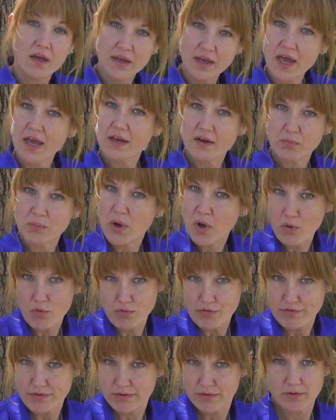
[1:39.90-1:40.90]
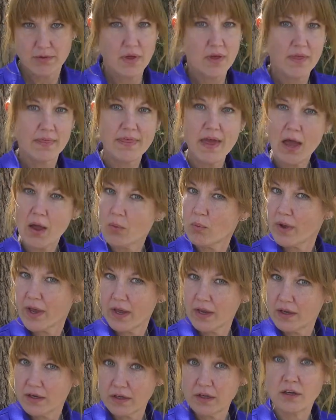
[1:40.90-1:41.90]
get both. That
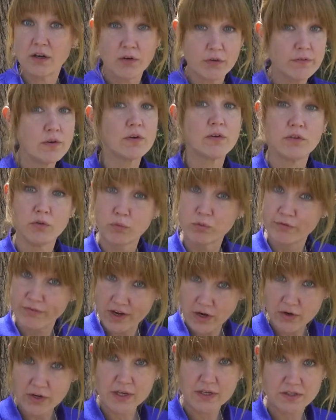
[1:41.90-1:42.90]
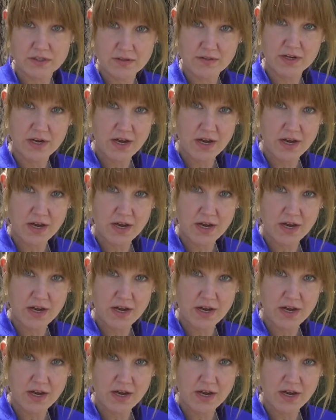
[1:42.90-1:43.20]
way, you know, if you're very into the